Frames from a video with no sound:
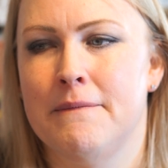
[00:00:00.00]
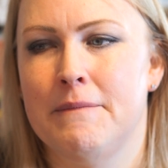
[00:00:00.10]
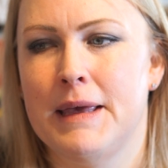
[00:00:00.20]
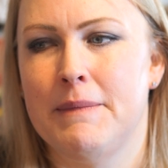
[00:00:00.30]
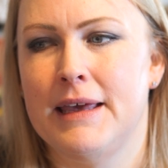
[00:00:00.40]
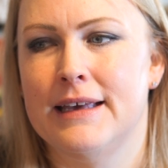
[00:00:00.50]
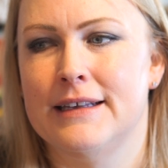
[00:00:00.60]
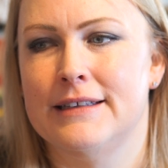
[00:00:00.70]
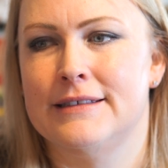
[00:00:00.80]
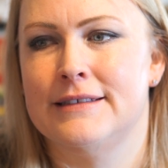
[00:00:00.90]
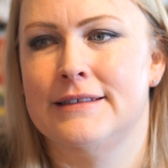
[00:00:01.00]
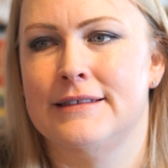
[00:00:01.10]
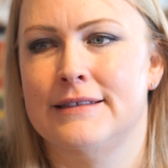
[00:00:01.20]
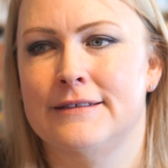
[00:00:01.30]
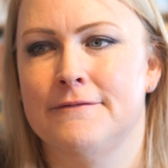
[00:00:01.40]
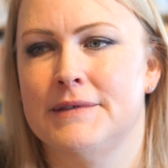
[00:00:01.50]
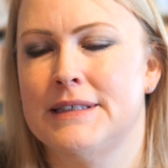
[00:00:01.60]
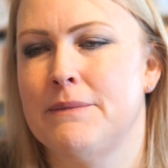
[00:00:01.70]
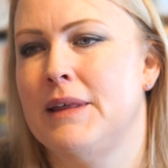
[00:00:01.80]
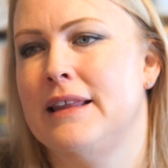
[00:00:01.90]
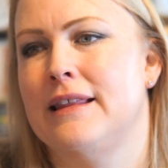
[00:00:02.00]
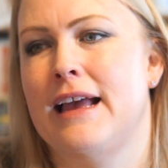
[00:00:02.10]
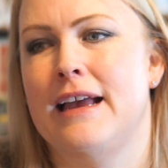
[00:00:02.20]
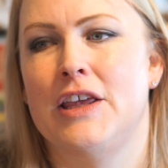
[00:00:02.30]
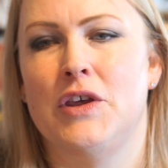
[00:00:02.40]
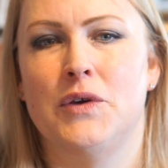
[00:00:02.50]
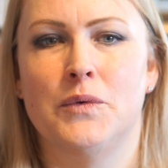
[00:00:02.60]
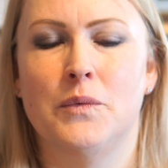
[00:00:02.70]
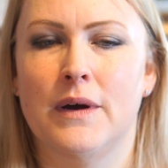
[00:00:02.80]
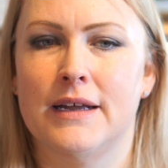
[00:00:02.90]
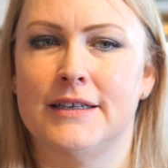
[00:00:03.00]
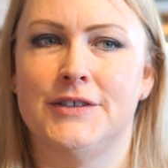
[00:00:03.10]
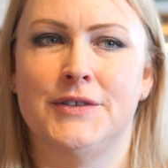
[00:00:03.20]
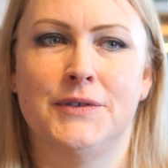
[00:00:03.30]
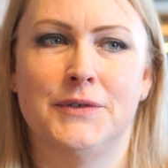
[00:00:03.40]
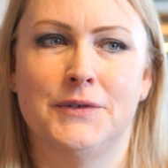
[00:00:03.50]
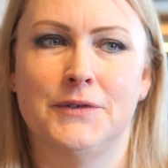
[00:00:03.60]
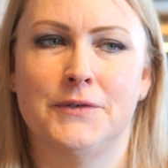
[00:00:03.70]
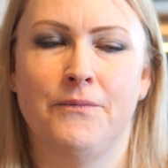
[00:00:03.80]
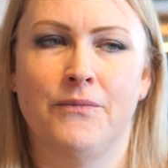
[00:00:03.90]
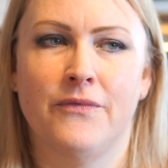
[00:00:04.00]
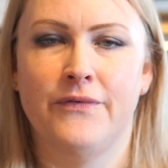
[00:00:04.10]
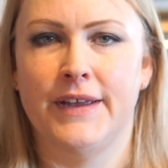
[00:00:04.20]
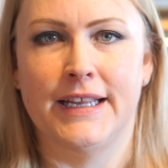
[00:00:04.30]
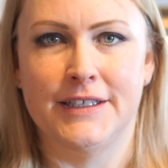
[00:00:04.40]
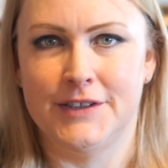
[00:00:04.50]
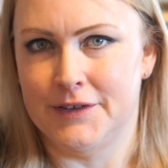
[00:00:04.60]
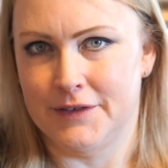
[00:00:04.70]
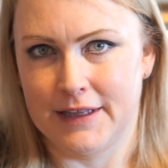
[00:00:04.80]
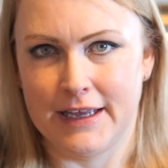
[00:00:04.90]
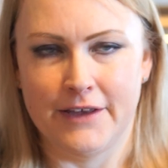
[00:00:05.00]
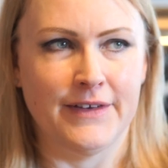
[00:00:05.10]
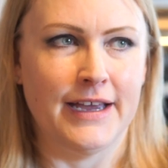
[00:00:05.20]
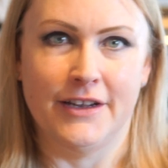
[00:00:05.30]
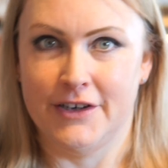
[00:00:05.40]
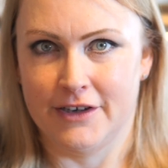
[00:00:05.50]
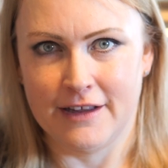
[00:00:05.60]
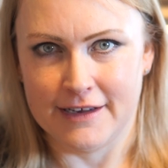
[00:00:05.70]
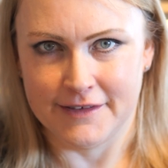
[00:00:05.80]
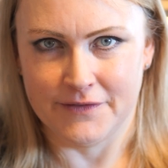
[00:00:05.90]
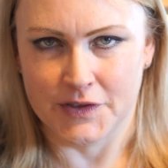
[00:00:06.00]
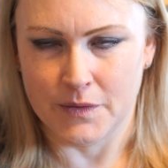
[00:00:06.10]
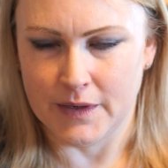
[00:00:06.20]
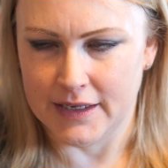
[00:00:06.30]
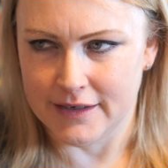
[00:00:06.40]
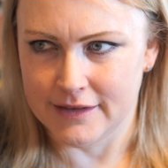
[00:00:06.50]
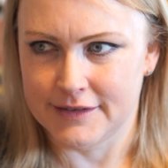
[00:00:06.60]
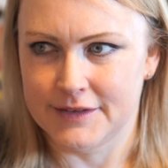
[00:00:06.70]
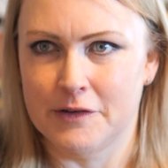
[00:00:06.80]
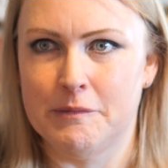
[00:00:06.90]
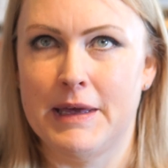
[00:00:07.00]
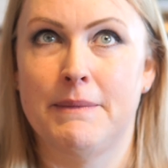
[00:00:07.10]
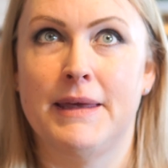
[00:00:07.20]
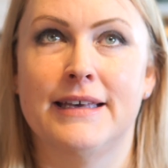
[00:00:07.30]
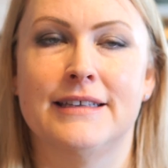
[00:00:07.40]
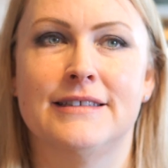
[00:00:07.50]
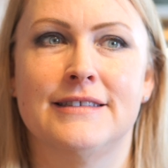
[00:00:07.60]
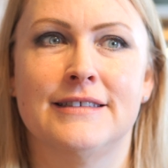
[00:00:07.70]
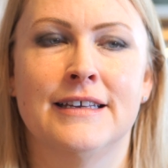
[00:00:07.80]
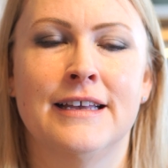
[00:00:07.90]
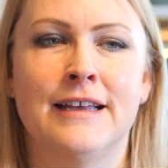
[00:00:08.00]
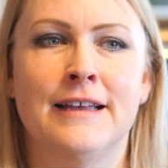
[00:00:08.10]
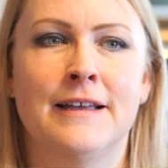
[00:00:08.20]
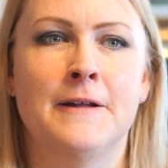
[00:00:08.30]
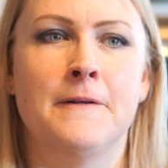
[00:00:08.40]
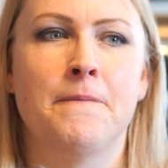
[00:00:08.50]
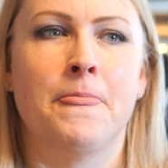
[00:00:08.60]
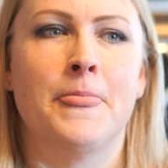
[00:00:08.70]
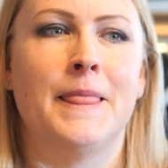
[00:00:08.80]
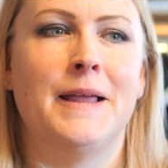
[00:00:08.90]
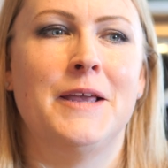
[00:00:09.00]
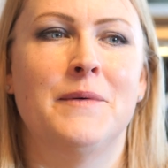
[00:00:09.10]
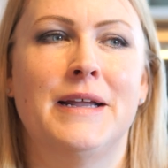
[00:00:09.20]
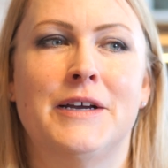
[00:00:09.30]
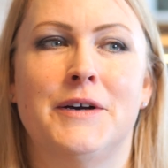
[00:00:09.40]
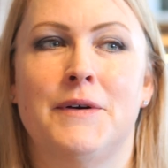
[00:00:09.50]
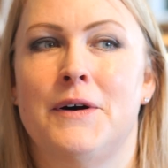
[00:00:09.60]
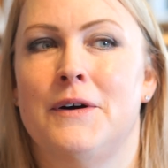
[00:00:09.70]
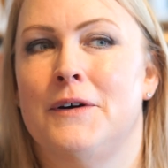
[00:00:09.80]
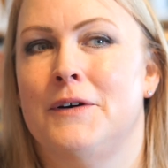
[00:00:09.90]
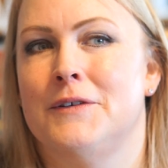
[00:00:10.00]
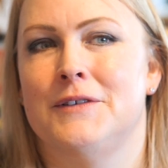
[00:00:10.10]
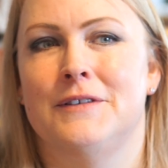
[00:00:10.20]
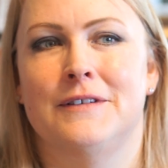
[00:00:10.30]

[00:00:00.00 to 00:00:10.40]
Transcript: maybe it's something that you want to fit into that you've had in your closet for 20 years, or maybe it's you want to go